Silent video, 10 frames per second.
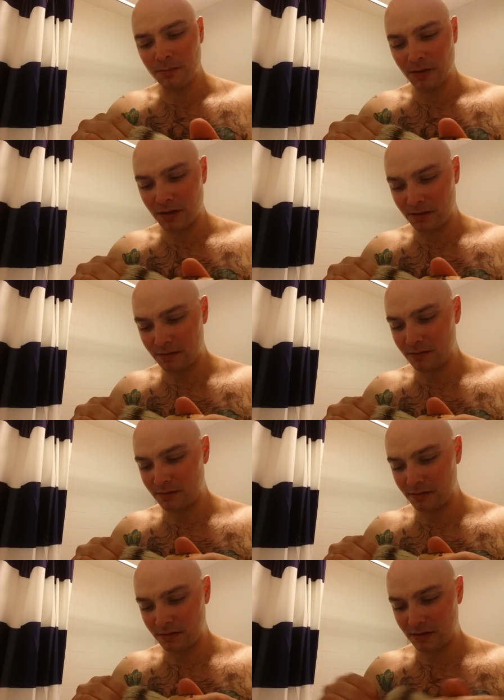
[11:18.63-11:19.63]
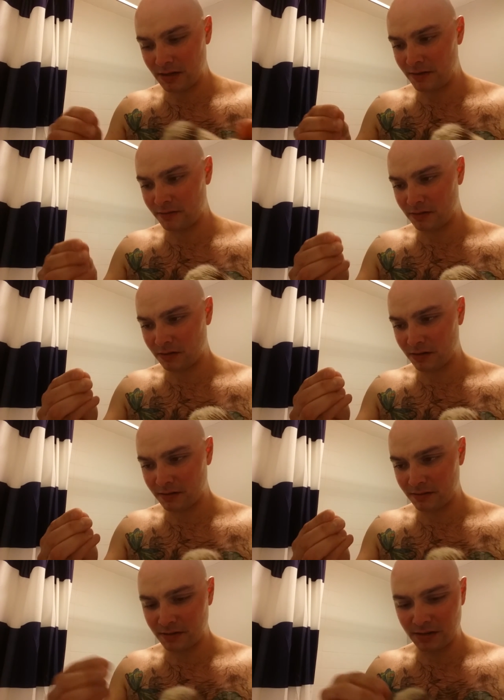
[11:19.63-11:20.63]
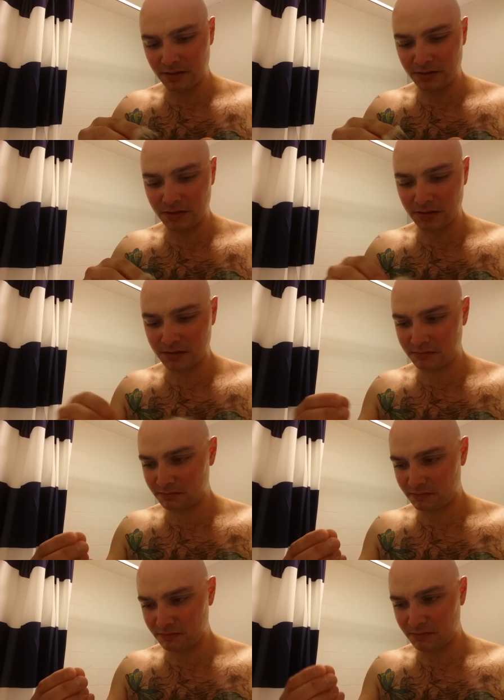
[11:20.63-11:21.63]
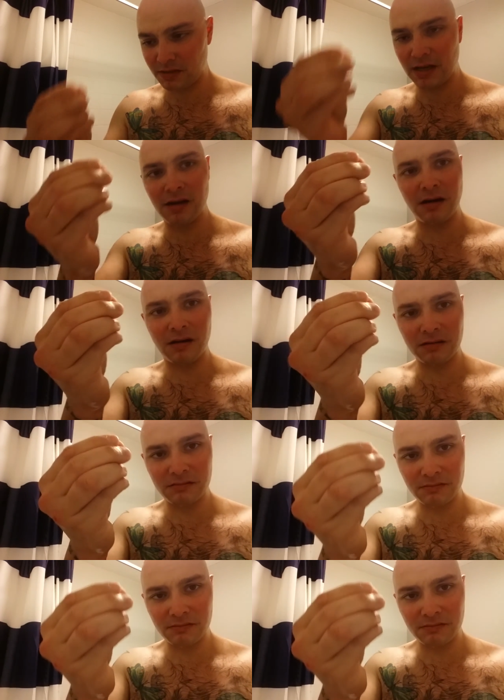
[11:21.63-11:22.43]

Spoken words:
but even like, it's just, yeah, look,